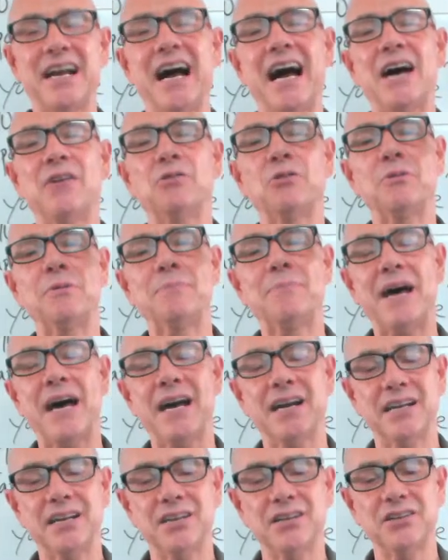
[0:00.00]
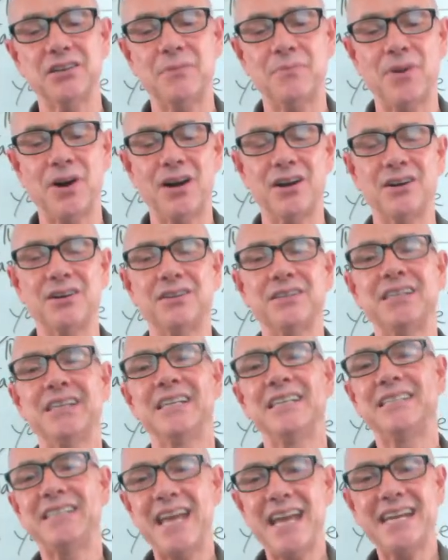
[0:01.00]
I will be back here tomorrow.
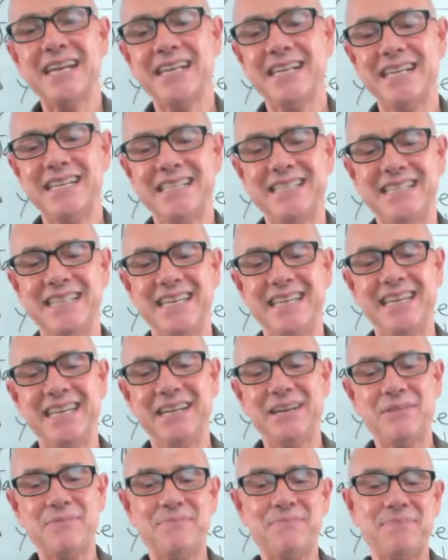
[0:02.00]
Take it easy.